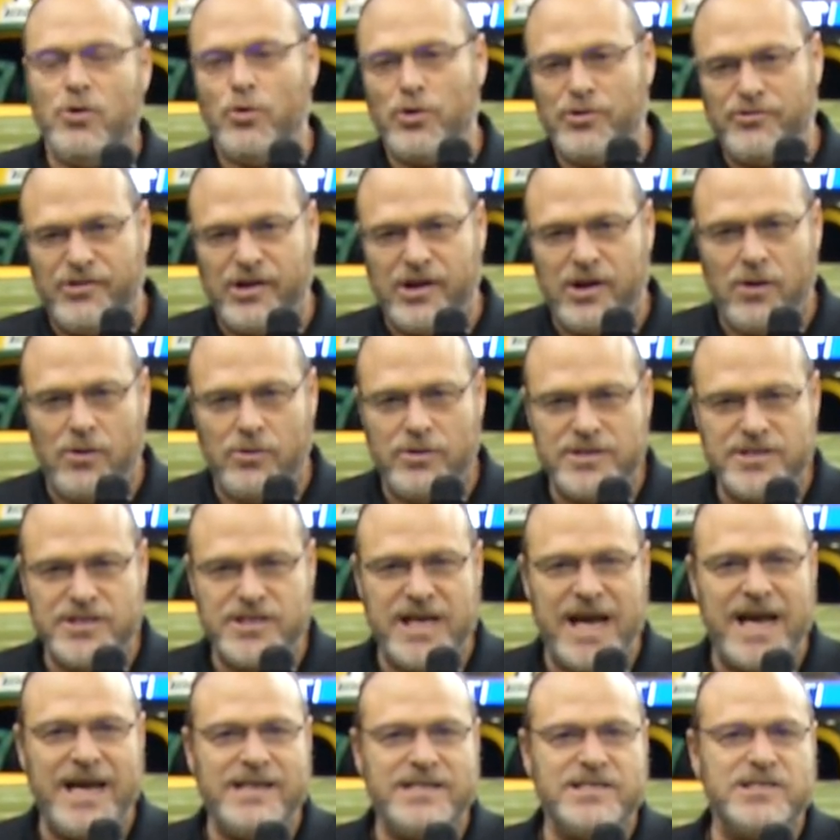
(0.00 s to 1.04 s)
North Dakota
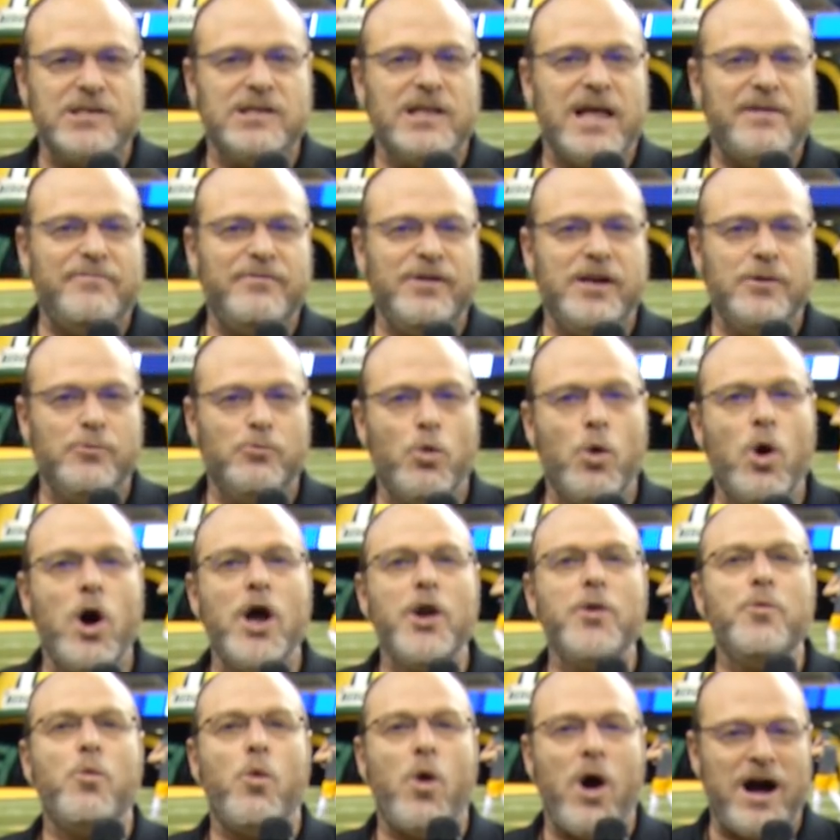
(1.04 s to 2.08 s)
State is 11 and
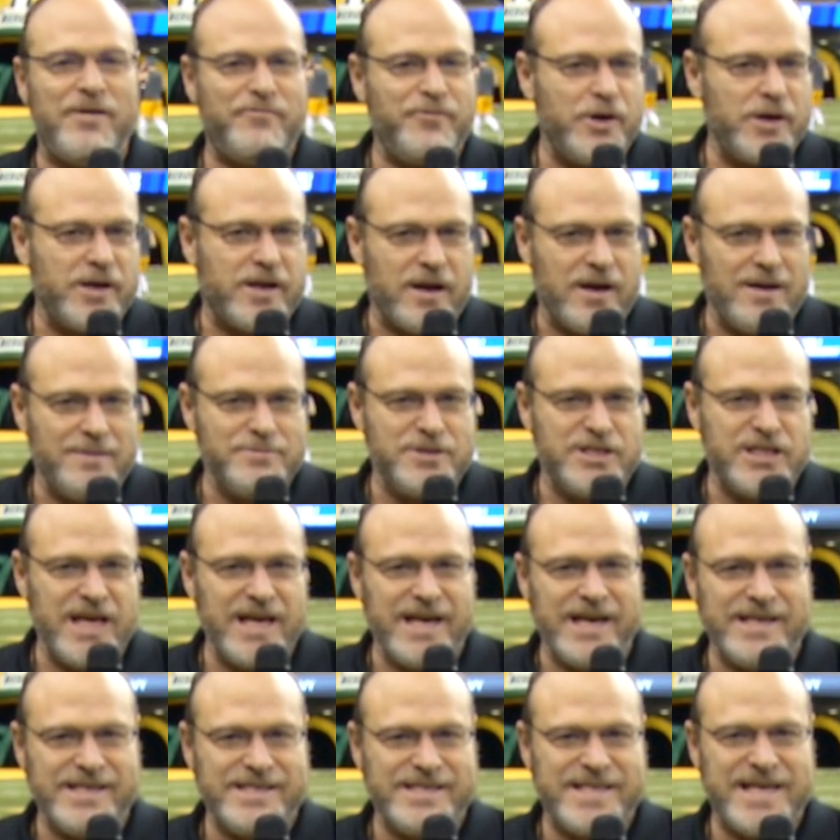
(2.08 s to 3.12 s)
1. Wofford comes
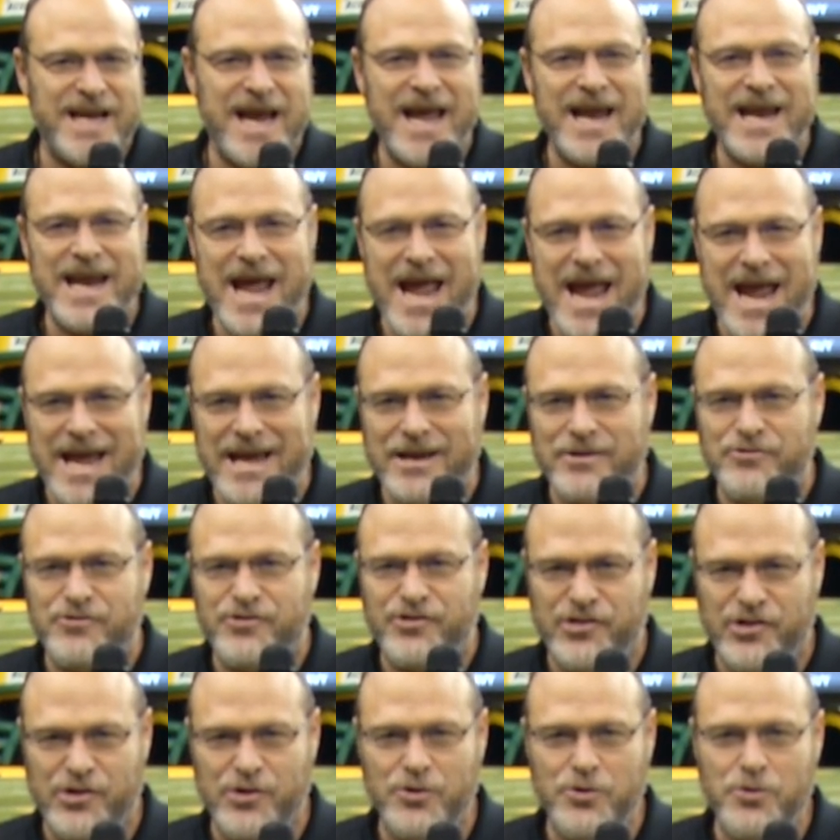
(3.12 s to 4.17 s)
in at 10 and
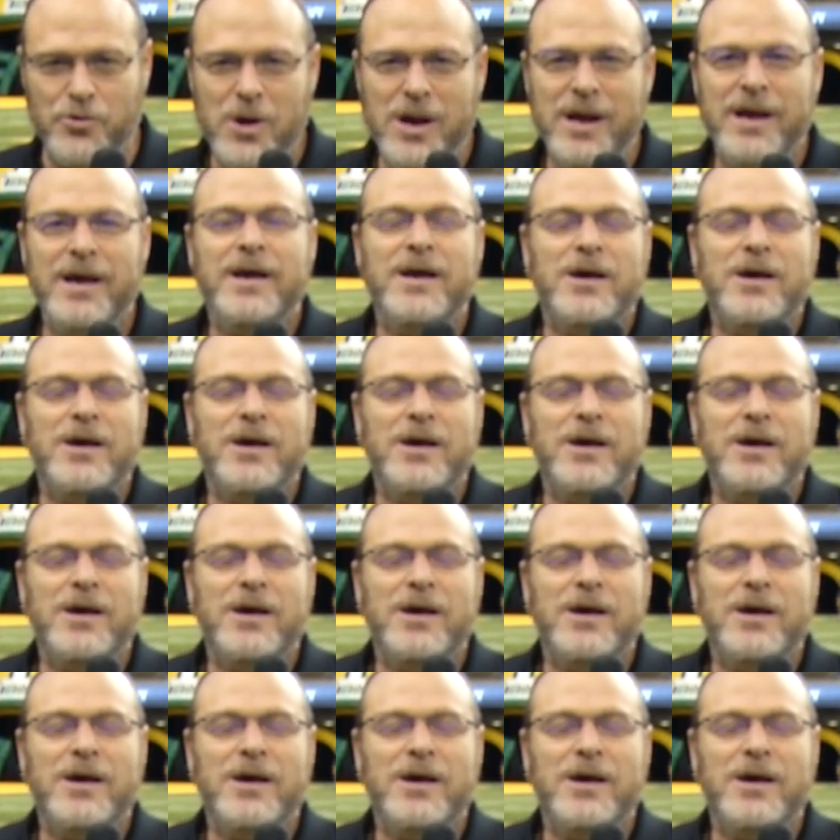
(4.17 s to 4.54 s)
2.